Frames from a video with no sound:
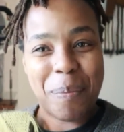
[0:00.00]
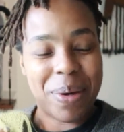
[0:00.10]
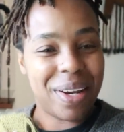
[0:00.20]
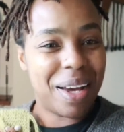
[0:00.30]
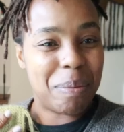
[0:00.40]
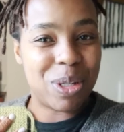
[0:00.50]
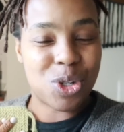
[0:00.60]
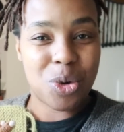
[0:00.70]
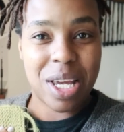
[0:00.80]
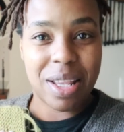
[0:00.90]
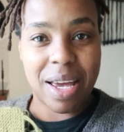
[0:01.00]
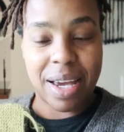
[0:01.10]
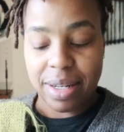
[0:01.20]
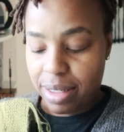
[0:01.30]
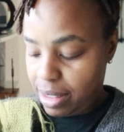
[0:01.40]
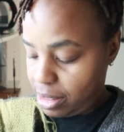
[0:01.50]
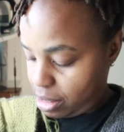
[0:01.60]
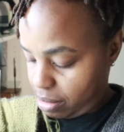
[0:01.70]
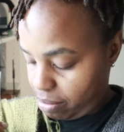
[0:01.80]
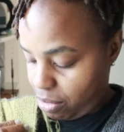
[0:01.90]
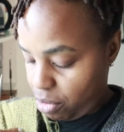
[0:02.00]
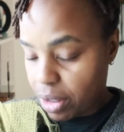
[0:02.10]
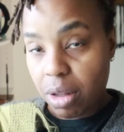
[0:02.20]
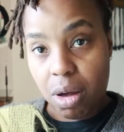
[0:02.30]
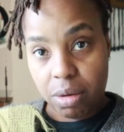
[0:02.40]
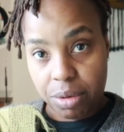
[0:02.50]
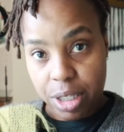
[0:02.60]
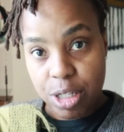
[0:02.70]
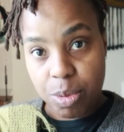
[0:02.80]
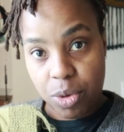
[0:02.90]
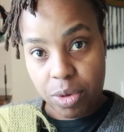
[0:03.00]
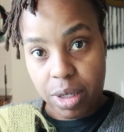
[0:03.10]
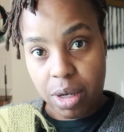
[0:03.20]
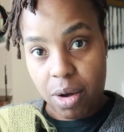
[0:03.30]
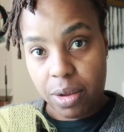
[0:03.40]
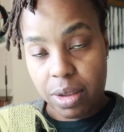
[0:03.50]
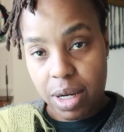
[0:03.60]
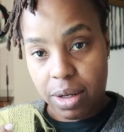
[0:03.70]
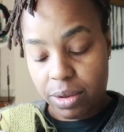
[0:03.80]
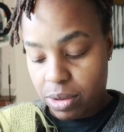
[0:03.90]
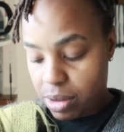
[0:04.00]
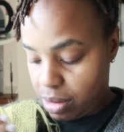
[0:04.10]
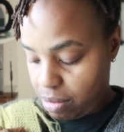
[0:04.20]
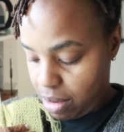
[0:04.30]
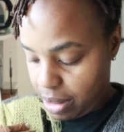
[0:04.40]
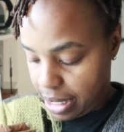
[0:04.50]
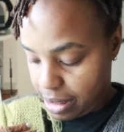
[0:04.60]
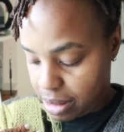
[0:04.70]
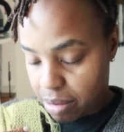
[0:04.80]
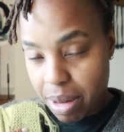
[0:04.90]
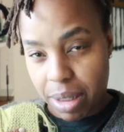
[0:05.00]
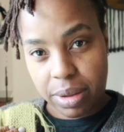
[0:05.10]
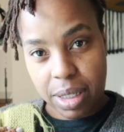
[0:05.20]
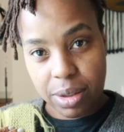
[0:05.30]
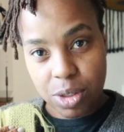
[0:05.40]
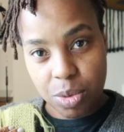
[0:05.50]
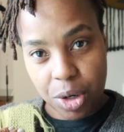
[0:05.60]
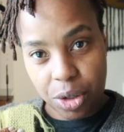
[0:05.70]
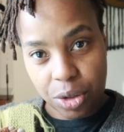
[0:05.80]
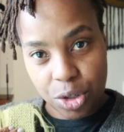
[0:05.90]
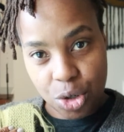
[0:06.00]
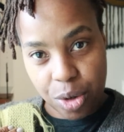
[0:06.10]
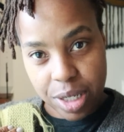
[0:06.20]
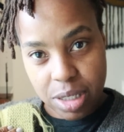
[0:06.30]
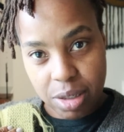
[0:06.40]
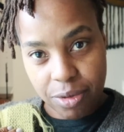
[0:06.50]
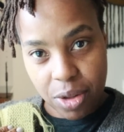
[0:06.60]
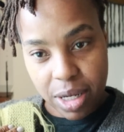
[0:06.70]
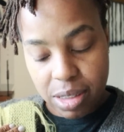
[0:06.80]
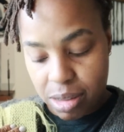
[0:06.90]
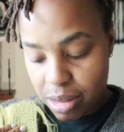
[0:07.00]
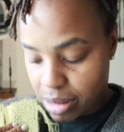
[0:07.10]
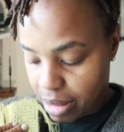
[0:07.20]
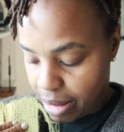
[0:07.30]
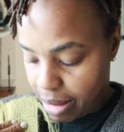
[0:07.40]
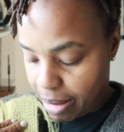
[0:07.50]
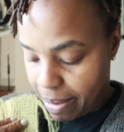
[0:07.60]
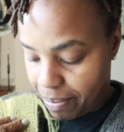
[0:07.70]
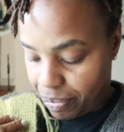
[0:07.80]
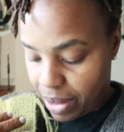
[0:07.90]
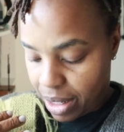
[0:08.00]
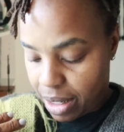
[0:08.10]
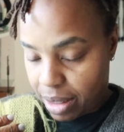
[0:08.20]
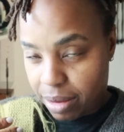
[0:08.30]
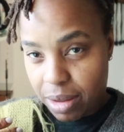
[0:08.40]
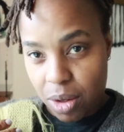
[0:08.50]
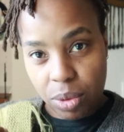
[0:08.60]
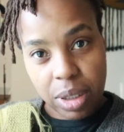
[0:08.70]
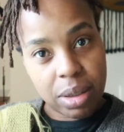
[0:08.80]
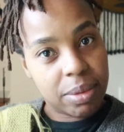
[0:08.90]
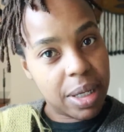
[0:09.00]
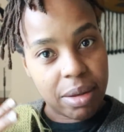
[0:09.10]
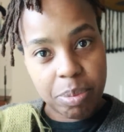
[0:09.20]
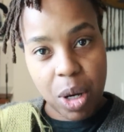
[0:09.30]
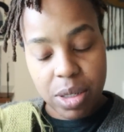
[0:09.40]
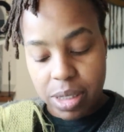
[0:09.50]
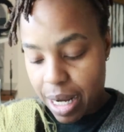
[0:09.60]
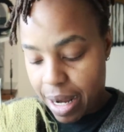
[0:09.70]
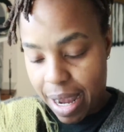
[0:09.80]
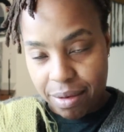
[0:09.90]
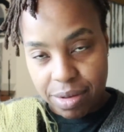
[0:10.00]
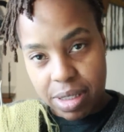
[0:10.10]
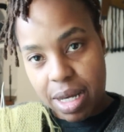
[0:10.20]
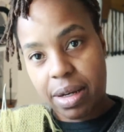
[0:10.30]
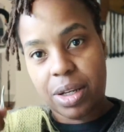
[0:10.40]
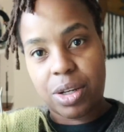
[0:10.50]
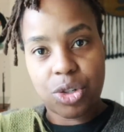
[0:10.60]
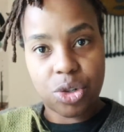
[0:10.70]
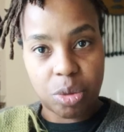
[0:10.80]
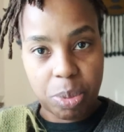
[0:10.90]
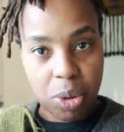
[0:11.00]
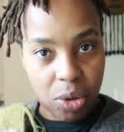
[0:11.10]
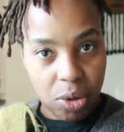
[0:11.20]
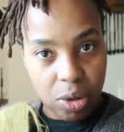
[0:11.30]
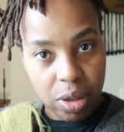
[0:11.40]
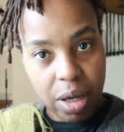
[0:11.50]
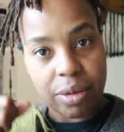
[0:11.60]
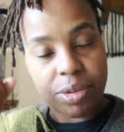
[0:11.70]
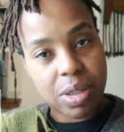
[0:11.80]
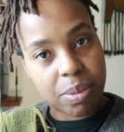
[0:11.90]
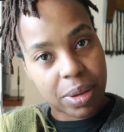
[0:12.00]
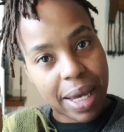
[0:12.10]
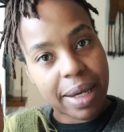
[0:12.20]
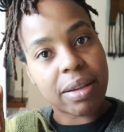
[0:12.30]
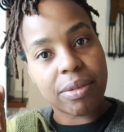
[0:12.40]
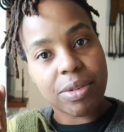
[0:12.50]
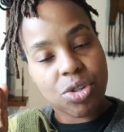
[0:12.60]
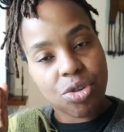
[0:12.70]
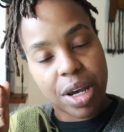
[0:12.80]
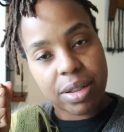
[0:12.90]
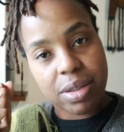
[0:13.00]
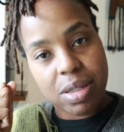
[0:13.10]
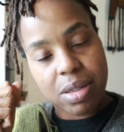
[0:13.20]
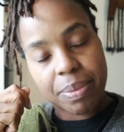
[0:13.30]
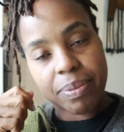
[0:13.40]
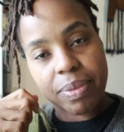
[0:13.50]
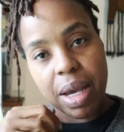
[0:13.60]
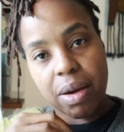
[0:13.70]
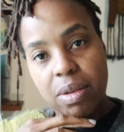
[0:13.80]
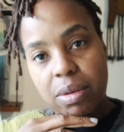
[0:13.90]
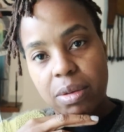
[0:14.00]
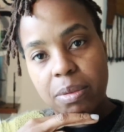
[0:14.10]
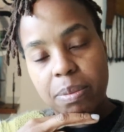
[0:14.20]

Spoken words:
But I'm enjoying that. It's moving along really smoothly on the needles. I guess the metal needles were a good choice for this. And the only kind of pausing I have is that initial pull of some length of the strands out of the